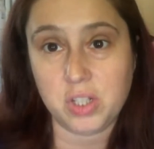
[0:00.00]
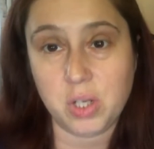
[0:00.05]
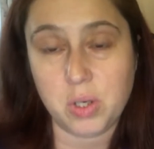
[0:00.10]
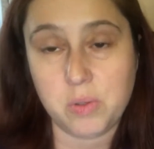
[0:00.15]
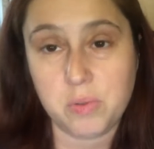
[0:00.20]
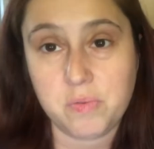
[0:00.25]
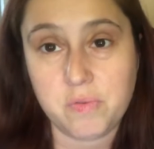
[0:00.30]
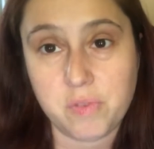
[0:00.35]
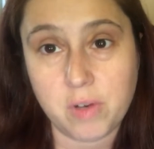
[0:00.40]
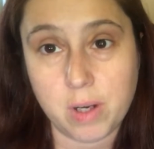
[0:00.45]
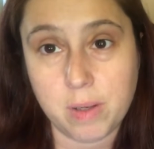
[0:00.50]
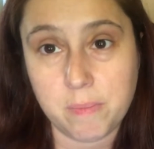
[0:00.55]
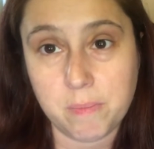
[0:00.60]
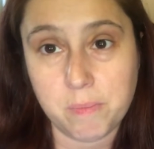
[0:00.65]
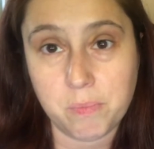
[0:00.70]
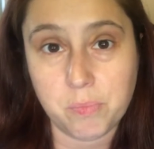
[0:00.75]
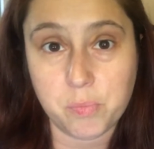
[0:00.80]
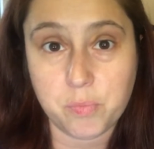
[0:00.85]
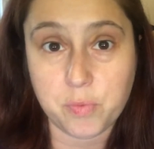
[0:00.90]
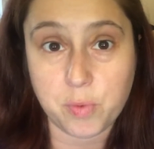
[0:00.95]
you know,
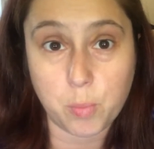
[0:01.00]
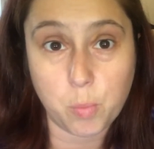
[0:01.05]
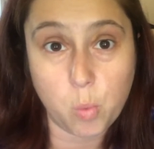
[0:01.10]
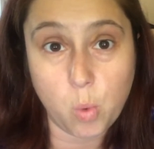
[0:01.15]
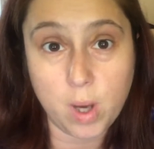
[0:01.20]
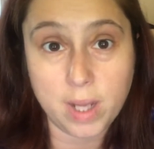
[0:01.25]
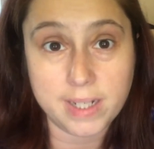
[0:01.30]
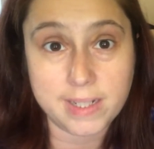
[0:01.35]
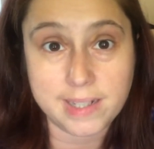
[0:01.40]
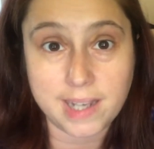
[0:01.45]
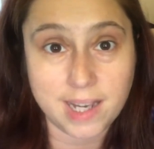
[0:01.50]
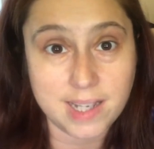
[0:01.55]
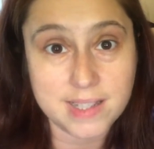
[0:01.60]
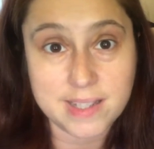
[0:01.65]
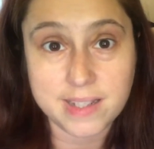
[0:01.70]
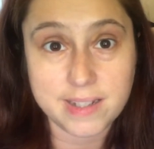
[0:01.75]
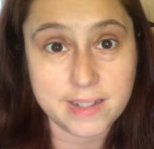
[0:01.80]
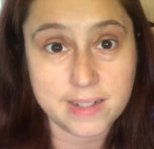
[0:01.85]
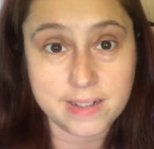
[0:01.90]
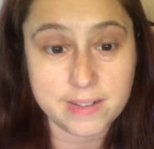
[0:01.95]
from from one
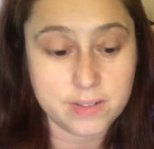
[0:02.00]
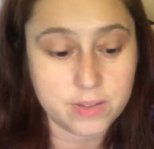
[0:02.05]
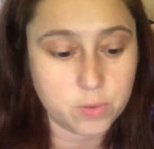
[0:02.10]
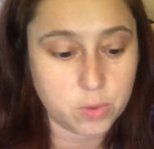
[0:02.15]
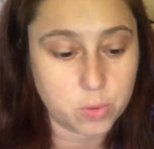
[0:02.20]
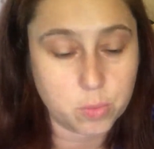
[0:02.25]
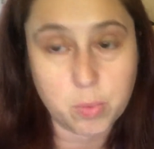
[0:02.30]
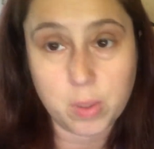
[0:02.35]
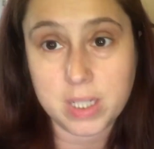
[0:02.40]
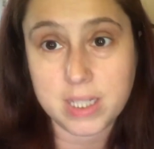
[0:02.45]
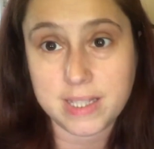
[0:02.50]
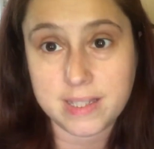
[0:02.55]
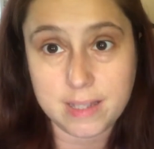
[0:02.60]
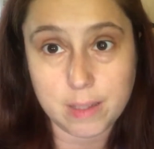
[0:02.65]
cousin or one